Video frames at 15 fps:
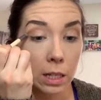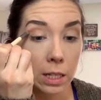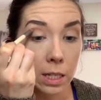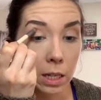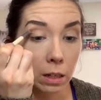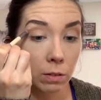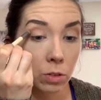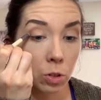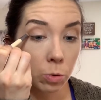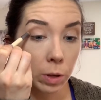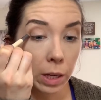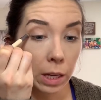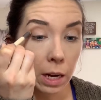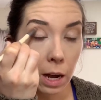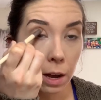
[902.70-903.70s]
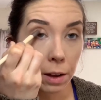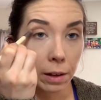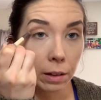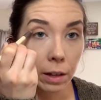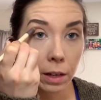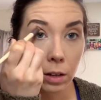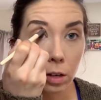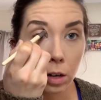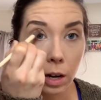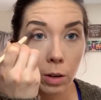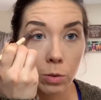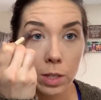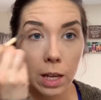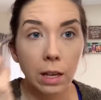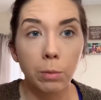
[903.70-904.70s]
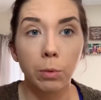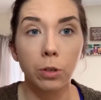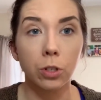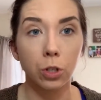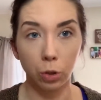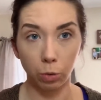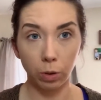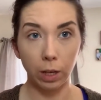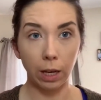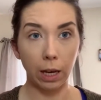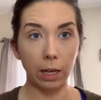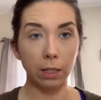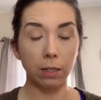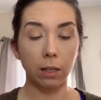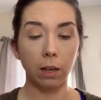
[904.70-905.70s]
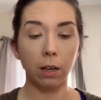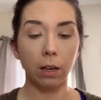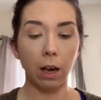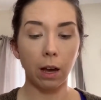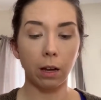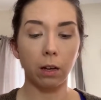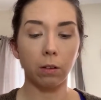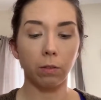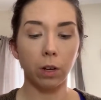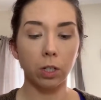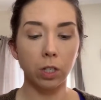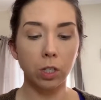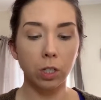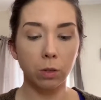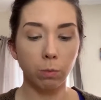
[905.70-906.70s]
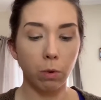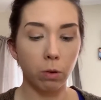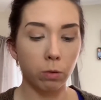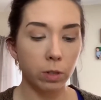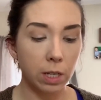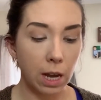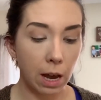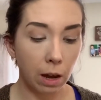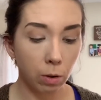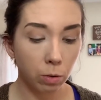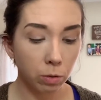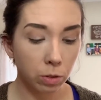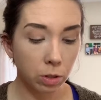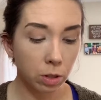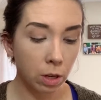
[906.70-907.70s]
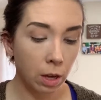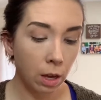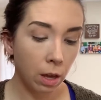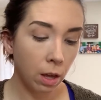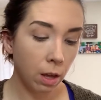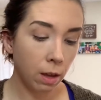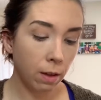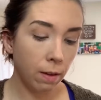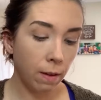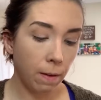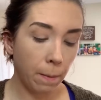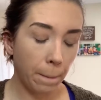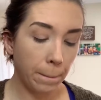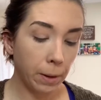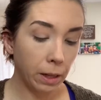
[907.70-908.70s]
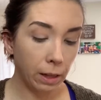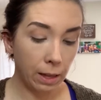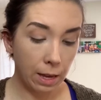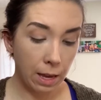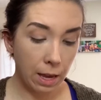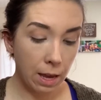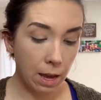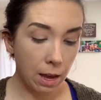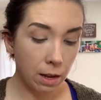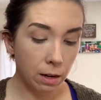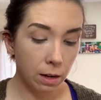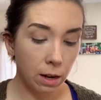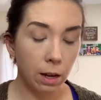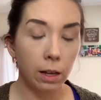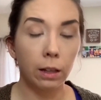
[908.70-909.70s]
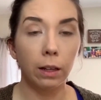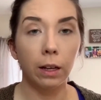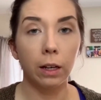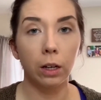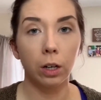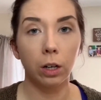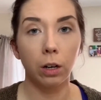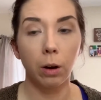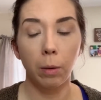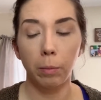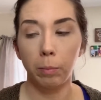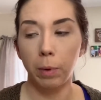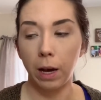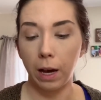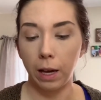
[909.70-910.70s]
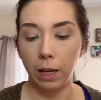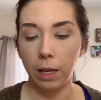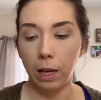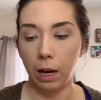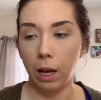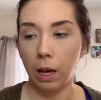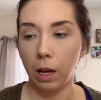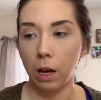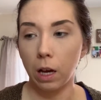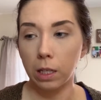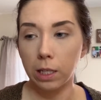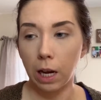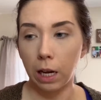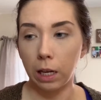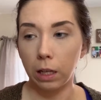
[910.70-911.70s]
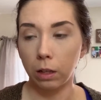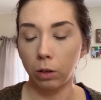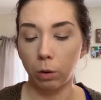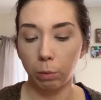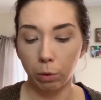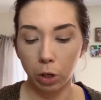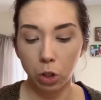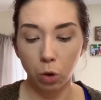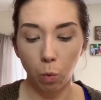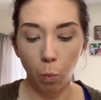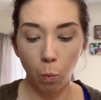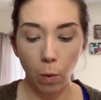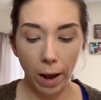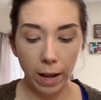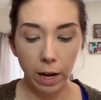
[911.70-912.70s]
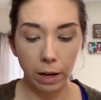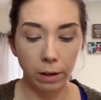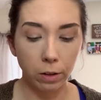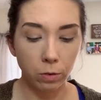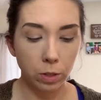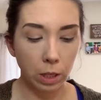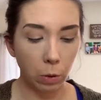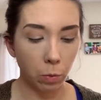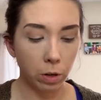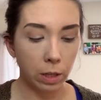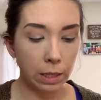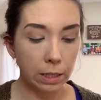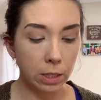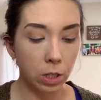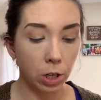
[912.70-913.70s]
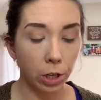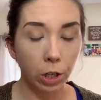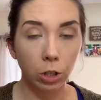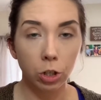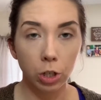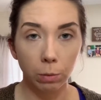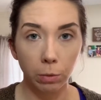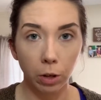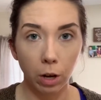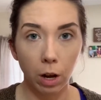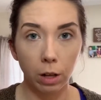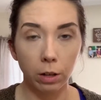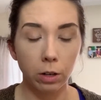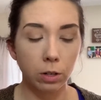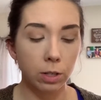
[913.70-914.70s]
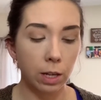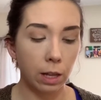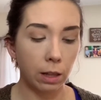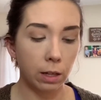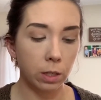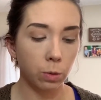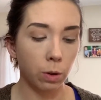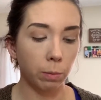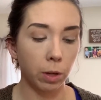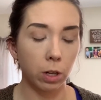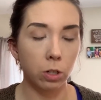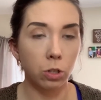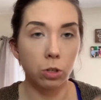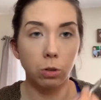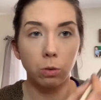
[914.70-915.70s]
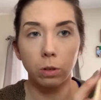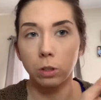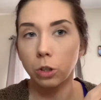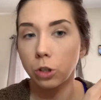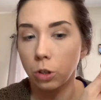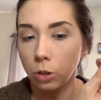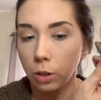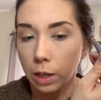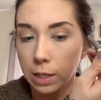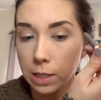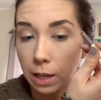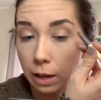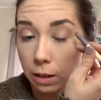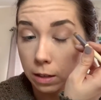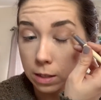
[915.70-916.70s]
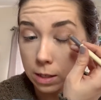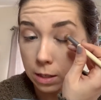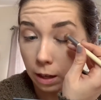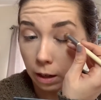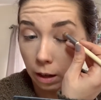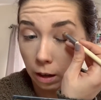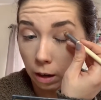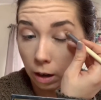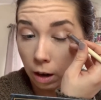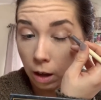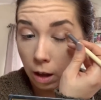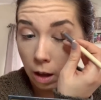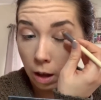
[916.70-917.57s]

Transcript: instead of doing an eyeliner, I was able to get kind of a smoked out play on an eyeliner by getting a tiny little brush wet and using one of these darker shimmer colors, and that's what I'm going to do, and I'll show you guys that in a second.